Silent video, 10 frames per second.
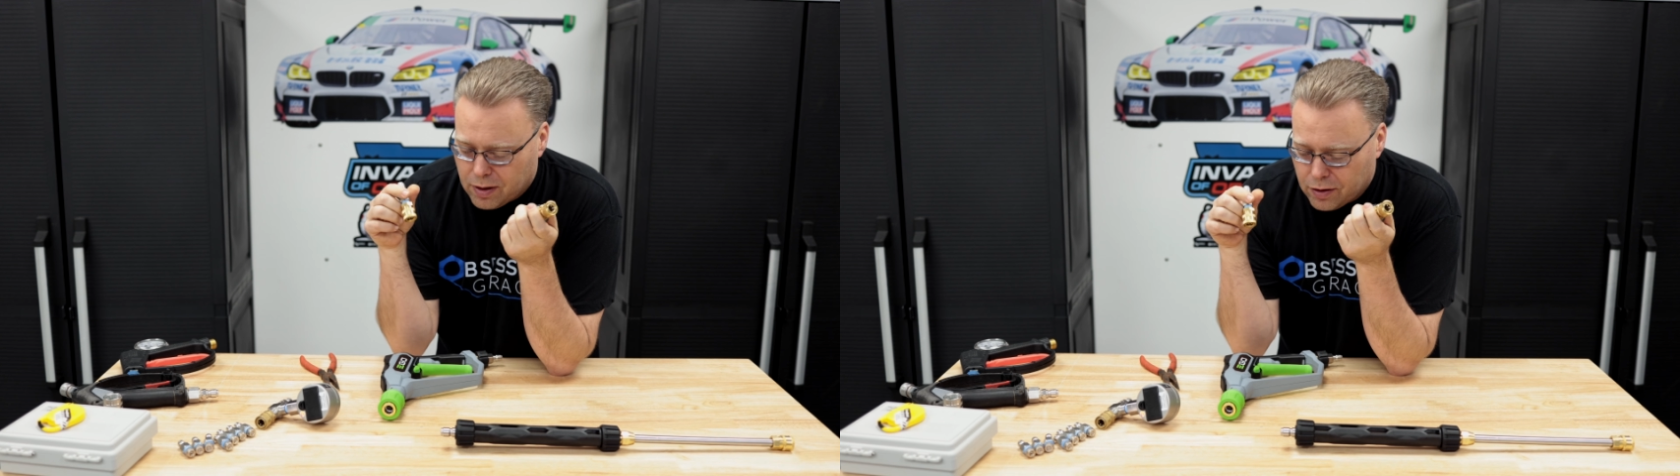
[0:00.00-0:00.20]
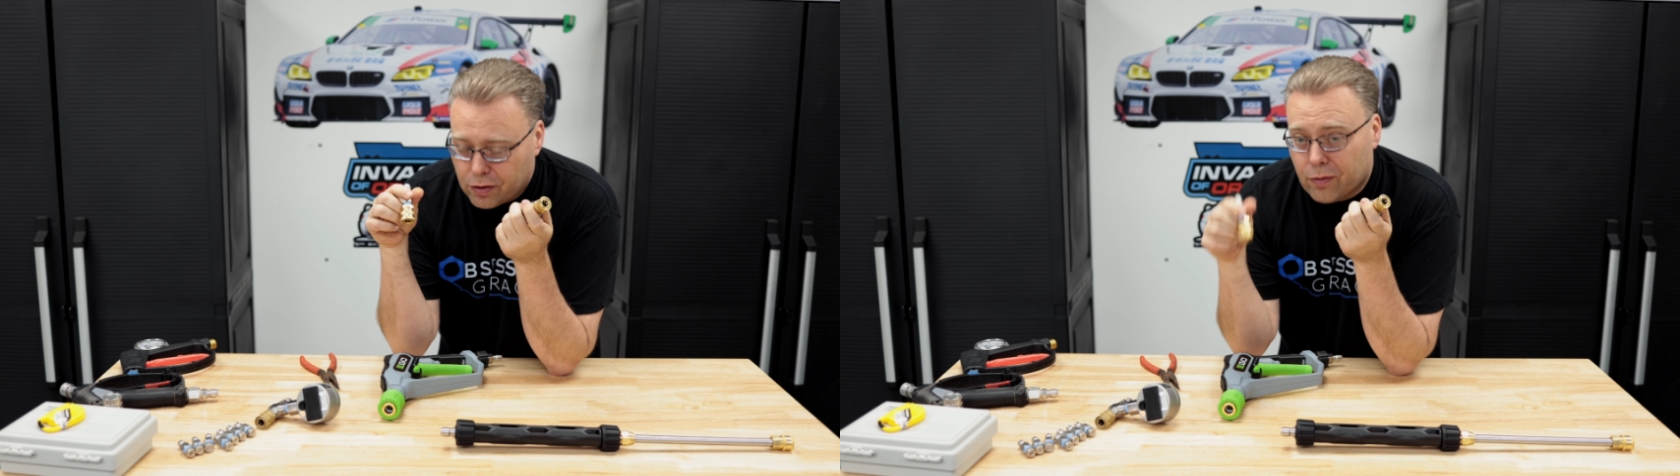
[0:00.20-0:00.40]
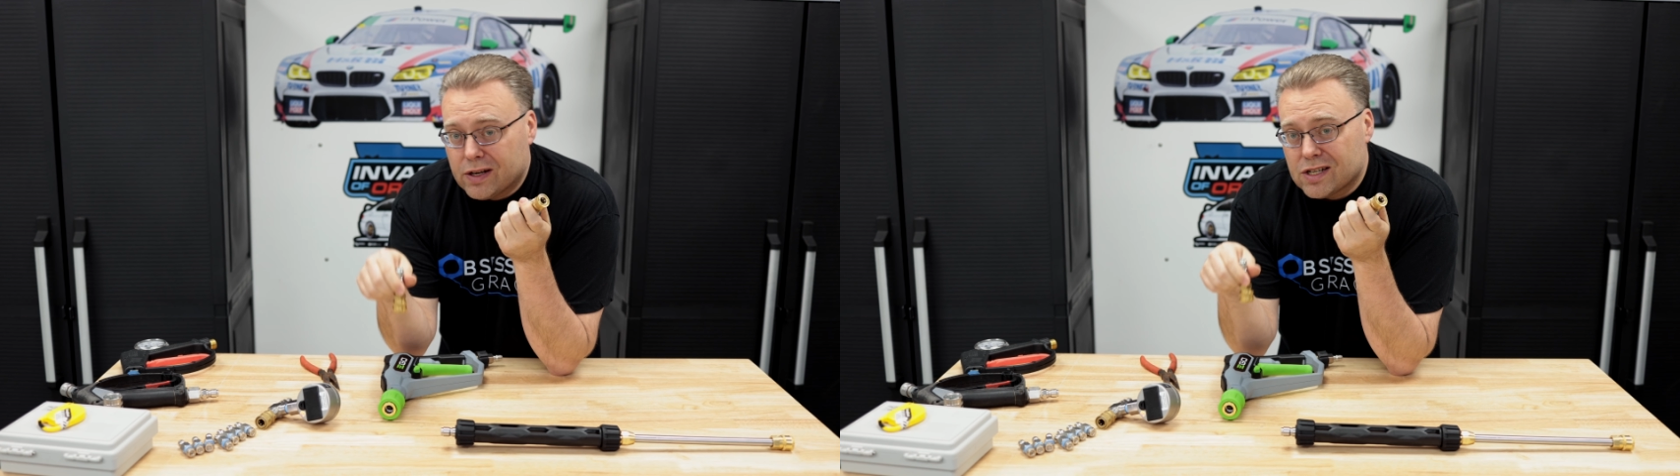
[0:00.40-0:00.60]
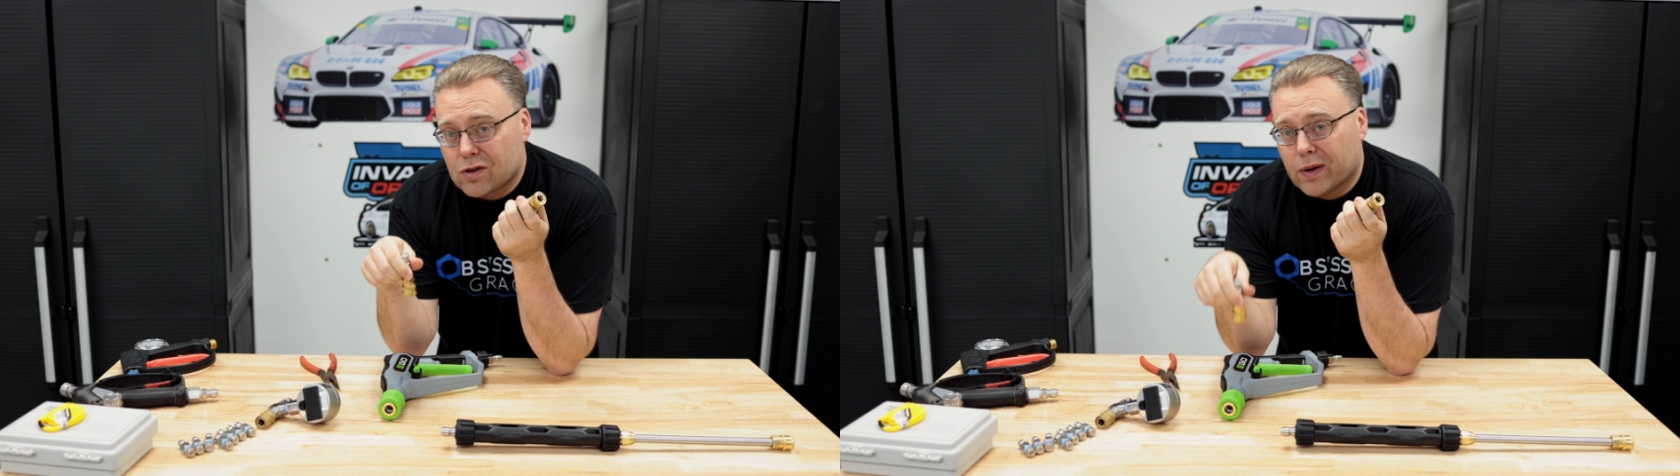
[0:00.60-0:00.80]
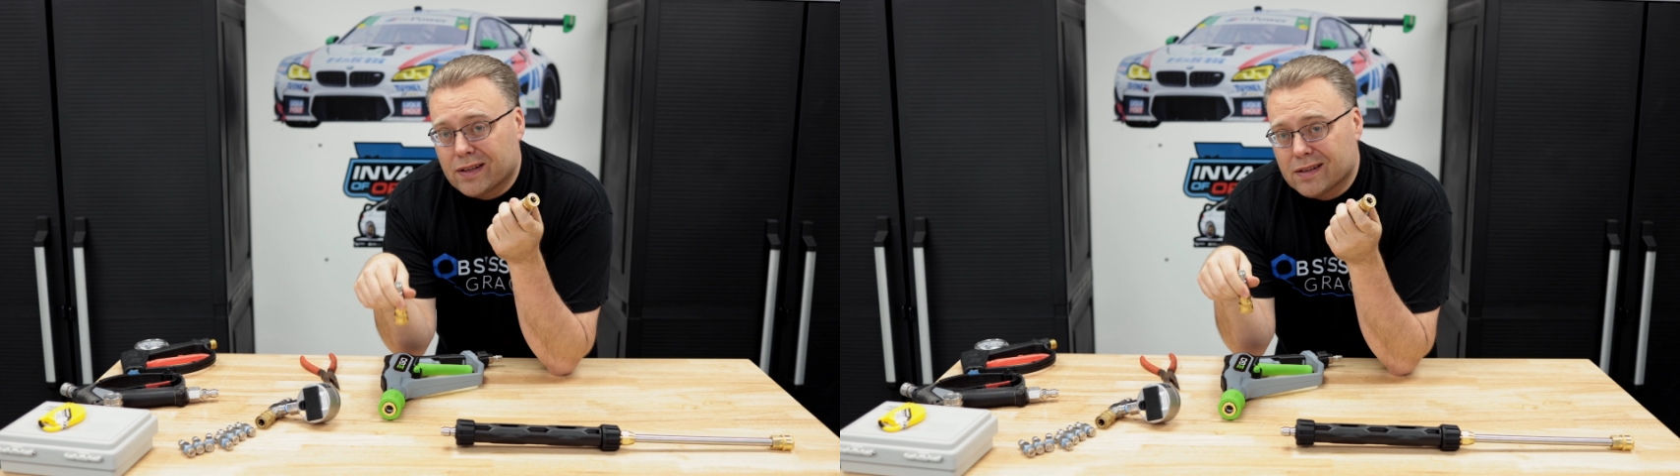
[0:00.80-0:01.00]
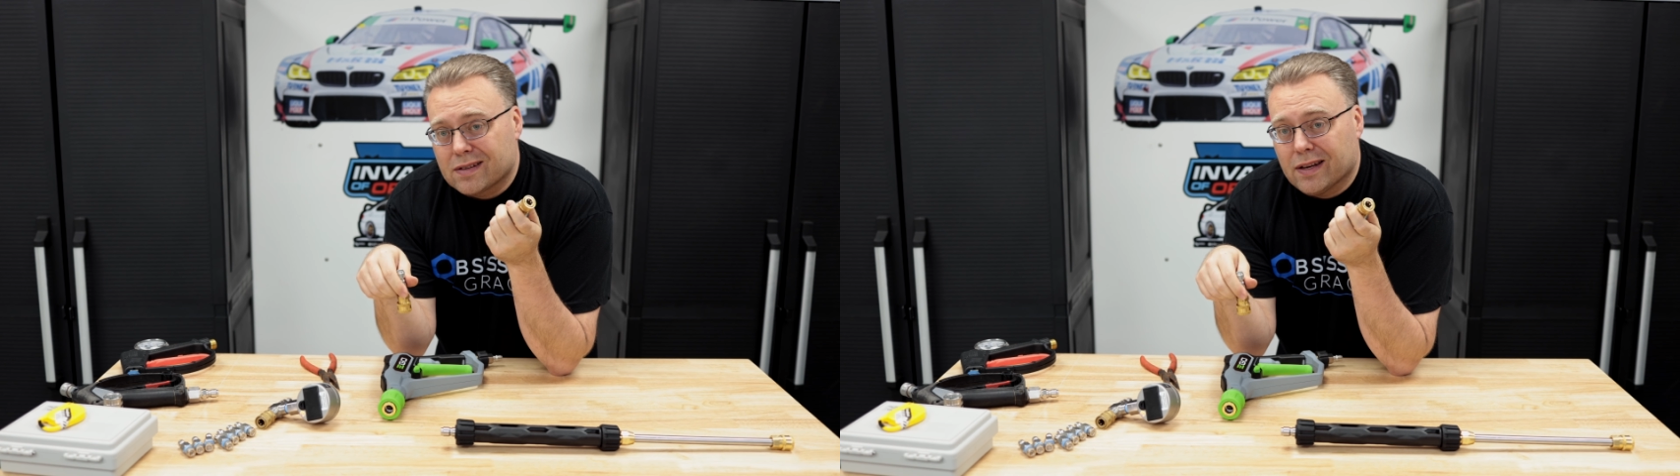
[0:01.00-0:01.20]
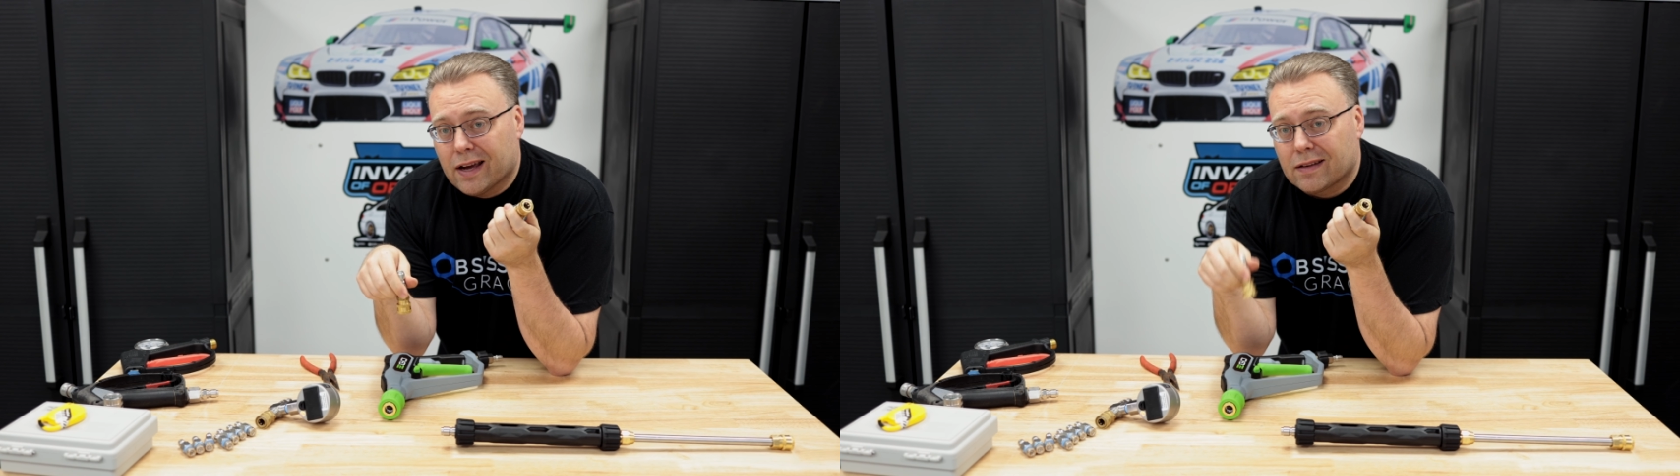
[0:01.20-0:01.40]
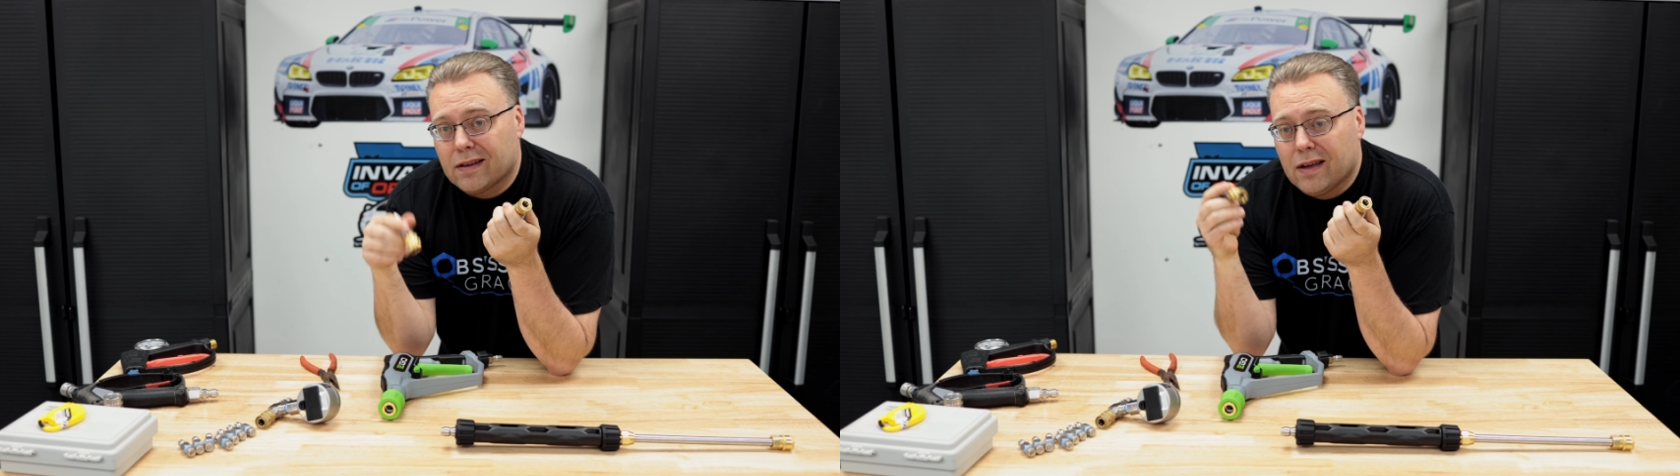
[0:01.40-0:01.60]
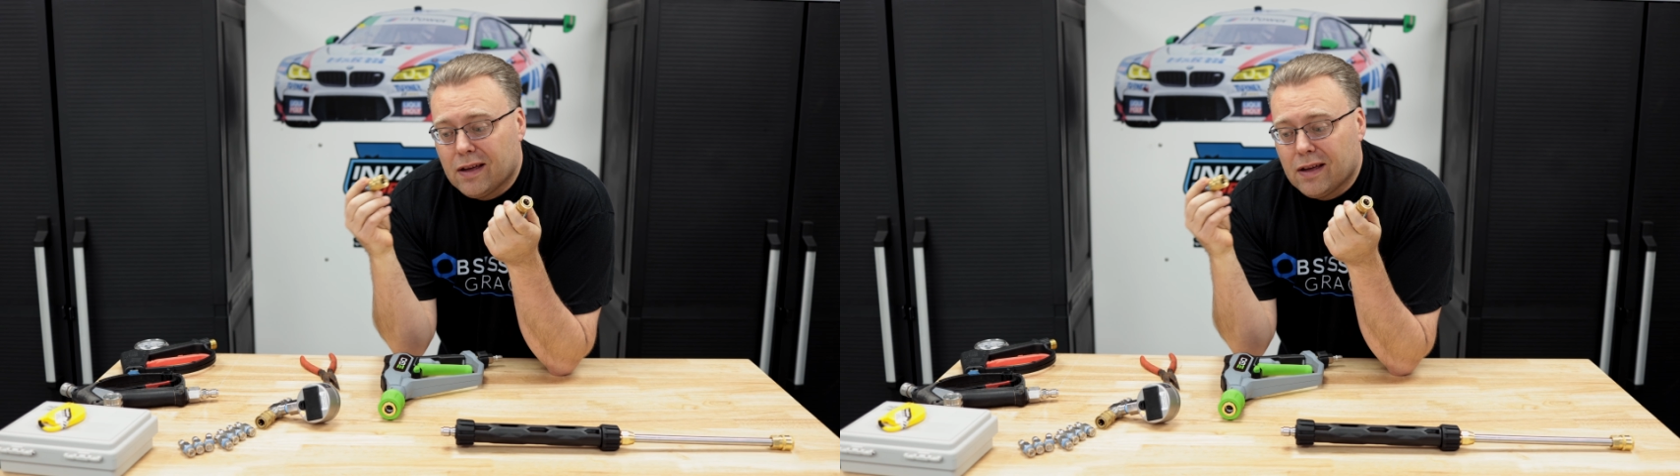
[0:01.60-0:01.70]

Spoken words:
your 3-inch quick disconnect